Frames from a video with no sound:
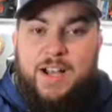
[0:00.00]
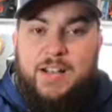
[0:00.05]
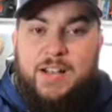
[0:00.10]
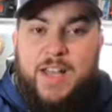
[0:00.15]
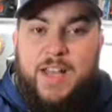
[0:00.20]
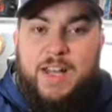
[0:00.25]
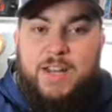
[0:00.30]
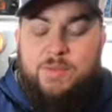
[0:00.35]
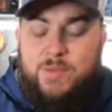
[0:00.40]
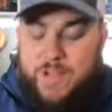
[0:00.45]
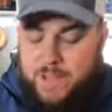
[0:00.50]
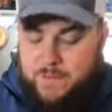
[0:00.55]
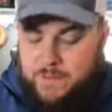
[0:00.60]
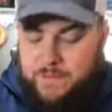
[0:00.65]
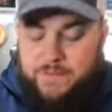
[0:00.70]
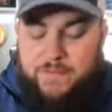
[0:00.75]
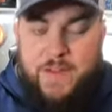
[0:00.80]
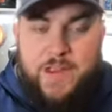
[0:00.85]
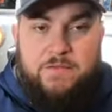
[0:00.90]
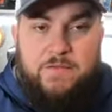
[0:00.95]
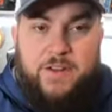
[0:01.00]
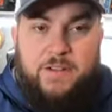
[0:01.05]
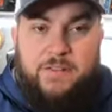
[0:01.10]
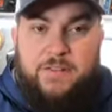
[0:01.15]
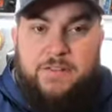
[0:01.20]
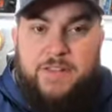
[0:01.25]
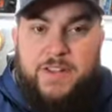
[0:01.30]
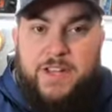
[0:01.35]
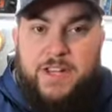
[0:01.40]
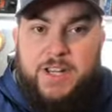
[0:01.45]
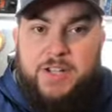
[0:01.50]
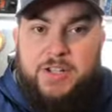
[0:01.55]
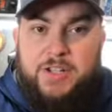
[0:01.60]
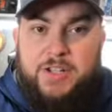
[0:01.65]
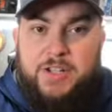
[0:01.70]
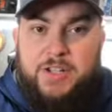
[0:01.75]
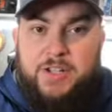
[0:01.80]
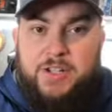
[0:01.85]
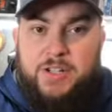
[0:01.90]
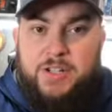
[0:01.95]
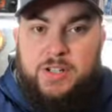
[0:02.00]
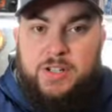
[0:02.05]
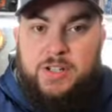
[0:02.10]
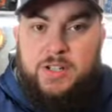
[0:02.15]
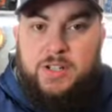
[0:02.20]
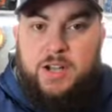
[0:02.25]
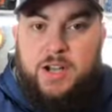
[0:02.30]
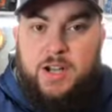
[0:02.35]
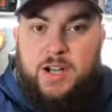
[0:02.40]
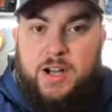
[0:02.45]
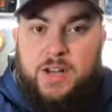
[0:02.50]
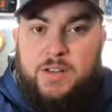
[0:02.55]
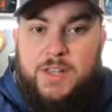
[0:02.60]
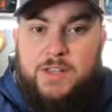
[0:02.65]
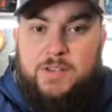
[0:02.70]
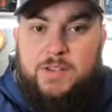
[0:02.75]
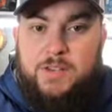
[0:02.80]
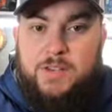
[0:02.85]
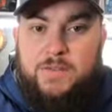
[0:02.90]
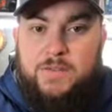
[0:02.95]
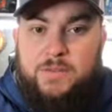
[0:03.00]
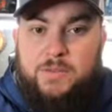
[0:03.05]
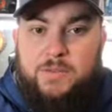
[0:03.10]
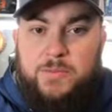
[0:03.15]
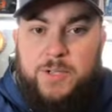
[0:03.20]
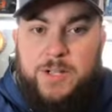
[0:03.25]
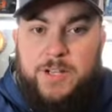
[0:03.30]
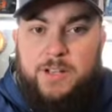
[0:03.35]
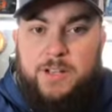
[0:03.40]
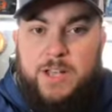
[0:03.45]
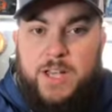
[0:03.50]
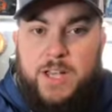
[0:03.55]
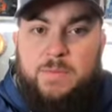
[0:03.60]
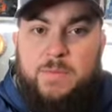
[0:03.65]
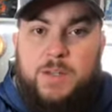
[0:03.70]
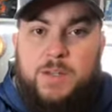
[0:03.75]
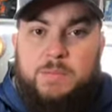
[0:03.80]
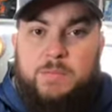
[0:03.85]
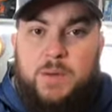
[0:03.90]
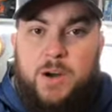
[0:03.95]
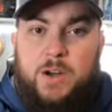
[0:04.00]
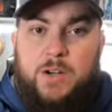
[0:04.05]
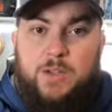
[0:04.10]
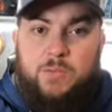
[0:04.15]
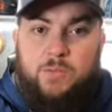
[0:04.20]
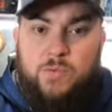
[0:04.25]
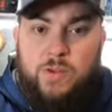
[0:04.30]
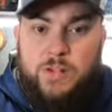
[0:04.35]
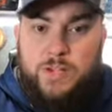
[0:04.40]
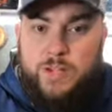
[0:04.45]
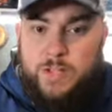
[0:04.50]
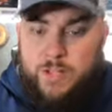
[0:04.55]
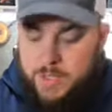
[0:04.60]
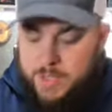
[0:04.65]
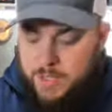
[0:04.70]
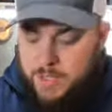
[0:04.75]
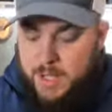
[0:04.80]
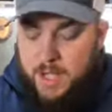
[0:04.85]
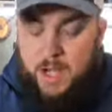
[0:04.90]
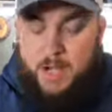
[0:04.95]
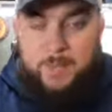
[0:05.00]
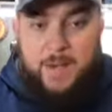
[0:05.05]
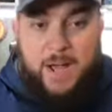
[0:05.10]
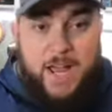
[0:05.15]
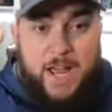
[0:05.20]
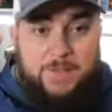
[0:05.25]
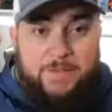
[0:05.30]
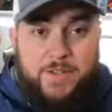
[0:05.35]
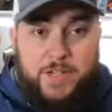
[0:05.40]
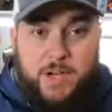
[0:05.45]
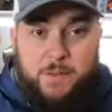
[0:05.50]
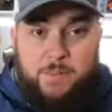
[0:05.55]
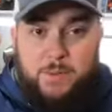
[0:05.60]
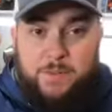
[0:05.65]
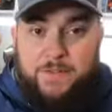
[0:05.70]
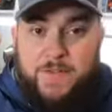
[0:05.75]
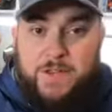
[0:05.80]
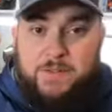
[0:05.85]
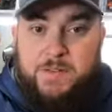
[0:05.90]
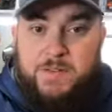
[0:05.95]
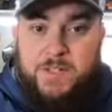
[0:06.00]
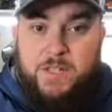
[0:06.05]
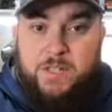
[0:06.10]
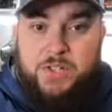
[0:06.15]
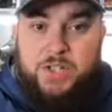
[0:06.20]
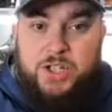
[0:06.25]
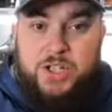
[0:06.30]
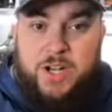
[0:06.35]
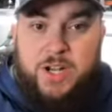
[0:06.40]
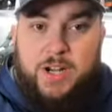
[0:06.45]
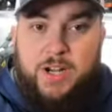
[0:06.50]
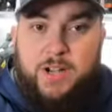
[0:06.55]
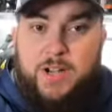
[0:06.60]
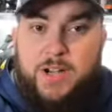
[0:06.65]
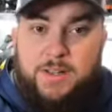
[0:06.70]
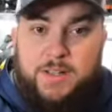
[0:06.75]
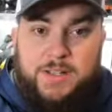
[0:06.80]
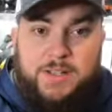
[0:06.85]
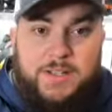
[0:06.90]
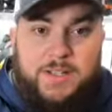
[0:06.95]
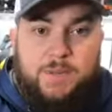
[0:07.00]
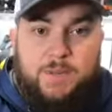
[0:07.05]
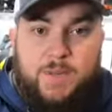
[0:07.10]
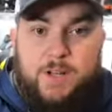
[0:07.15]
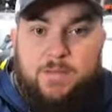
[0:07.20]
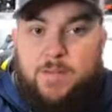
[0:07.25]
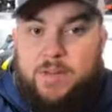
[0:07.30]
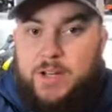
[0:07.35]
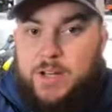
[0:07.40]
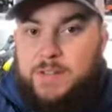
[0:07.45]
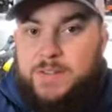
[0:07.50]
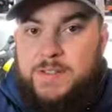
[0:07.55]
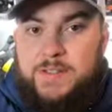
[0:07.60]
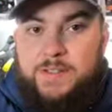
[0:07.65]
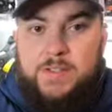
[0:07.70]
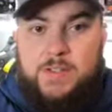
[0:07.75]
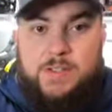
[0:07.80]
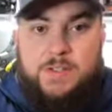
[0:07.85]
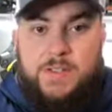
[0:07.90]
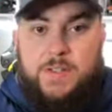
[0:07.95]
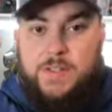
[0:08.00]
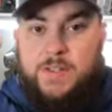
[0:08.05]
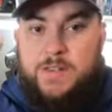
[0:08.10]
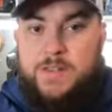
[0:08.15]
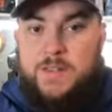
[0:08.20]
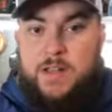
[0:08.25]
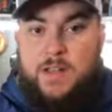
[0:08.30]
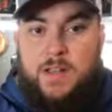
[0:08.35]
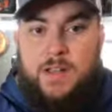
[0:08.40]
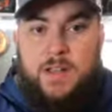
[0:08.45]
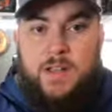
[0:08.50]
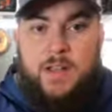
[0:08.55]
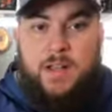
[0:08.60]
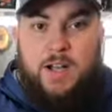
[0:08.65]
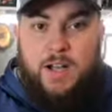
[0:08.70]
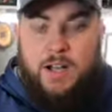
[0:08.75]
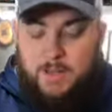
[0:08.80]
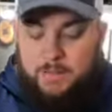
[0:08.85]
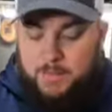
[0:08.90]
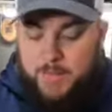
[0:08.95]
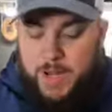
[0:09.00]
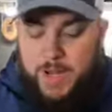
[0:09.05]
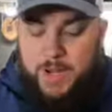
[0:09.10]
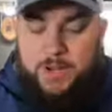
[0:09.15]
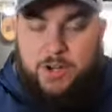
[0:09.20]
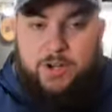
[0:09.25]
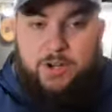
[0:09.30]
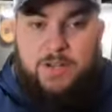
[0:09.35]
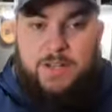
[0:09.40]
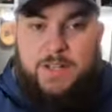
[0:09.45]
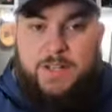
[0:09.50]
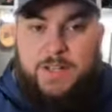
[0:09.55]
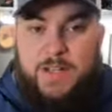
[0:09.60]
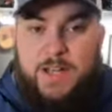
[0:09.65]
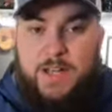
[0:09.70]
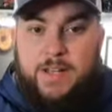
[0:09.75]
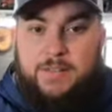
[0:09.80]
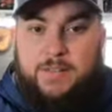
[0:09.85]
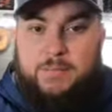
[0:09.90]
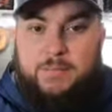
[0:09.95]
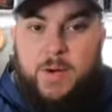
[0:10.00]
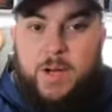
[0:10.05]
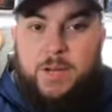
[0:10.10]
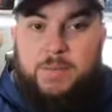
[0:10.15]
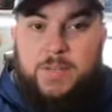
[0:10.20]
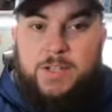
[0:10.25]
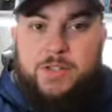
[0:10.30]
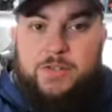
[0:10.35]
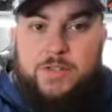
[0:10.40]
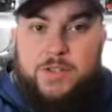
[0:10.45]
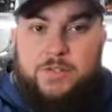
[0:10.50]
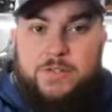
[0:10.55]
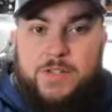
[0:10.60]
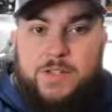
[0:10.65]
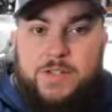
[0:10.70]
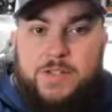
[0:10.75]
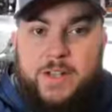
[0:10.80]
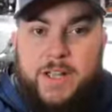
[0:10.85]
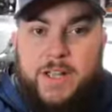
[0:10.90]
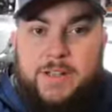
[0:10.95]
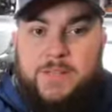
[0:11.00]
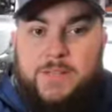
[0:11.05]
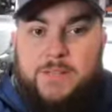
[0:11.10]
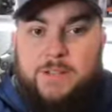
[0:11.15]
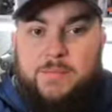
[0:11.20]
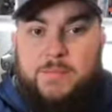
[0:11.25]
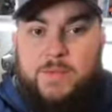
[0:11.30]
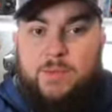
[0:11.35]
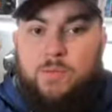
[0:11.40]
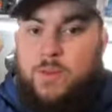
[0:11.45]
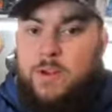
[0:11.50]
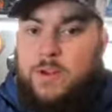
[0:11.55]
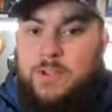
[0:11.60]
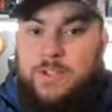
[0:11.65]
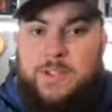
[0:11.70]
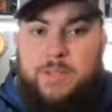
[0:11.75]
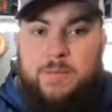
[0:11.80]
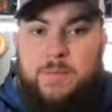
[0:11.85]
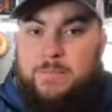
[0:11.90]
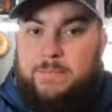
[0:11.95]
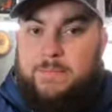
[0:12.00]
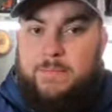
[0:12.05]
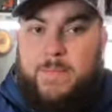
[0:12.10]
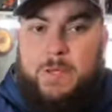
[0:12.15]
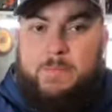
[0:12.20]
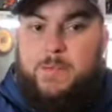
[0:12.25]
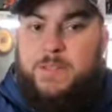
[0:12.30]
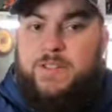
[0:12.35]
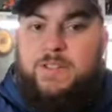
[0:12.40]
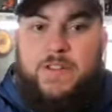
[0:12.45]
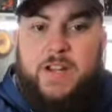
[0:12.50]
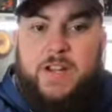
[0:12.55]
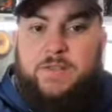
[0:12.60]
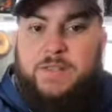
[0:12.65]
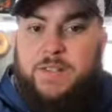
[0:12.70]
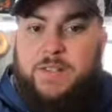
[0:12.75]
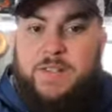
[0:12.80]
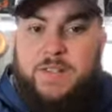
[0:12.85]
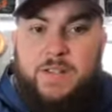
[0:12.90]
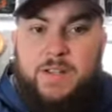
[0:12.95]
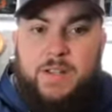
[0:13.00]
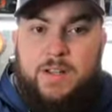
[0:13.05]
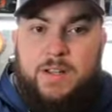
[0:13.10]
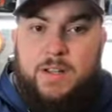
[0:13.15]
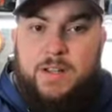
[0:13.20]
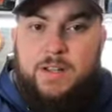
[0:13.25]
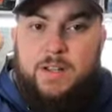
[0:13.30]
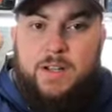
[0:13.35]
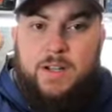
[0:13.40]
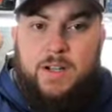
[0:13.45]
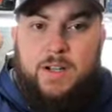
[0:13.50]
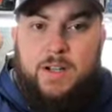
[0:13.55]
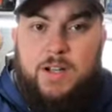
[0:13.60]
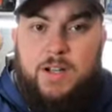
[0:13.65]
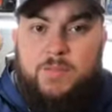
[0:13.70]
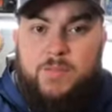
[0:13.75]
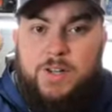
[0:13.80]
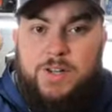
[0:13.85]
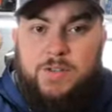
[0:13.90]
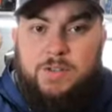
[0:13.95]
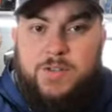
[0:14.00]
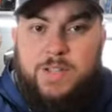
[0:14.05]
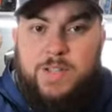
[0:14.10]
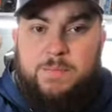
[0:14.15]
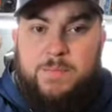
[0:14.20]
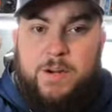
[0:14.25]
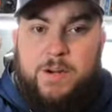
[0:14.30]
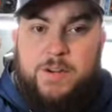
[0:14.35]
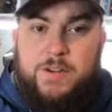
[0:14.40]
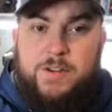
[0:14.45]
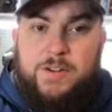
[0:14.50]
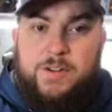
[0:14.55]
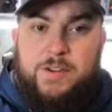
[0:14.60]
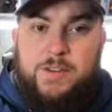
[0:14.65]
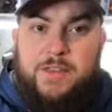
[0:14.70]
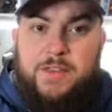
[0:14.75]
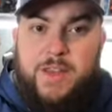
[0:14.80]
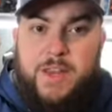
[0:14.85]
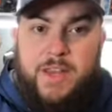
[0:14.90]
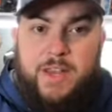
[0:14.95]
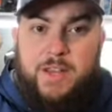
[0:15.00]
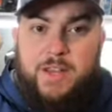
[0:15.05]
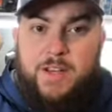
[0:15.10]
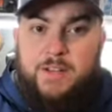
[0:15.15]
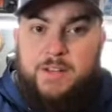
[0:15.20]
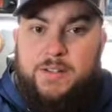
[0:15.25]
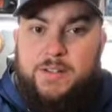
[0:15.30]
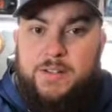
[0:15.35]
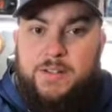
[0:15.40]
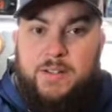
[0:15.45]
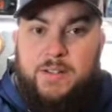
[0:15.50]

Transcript: anyone have a favorite finish they use for reclaimed barnwood? I have a couple favorites I'll share. I'd like to see what everyone else uses. I know it's not probably a universal answer, but what are some of people's favorites? Are you a spar urethane,